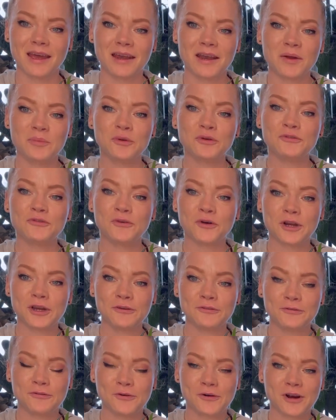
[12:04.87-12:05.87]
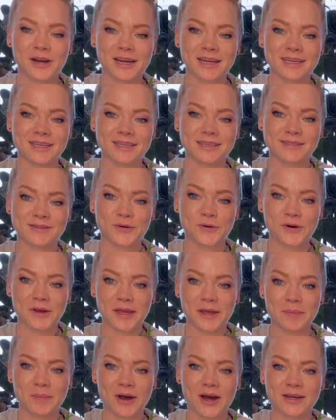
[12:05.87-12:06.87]
Number 44 is
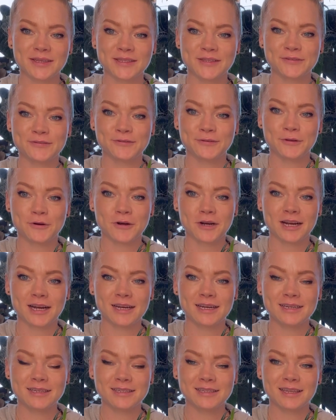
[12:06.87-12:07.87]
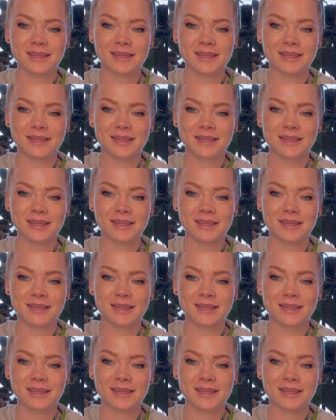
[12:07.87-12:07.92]
Hoya Flora.